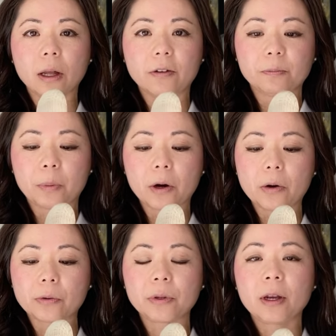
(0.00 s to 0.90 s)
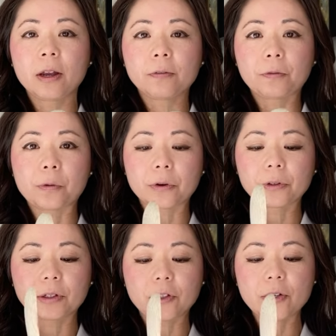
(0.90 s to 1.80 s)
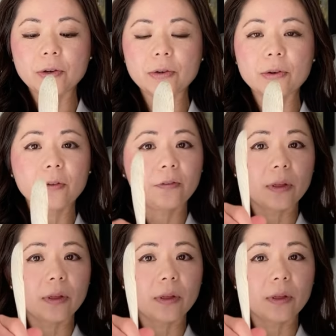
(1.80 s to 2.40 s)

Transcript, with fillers: of bone for the tooth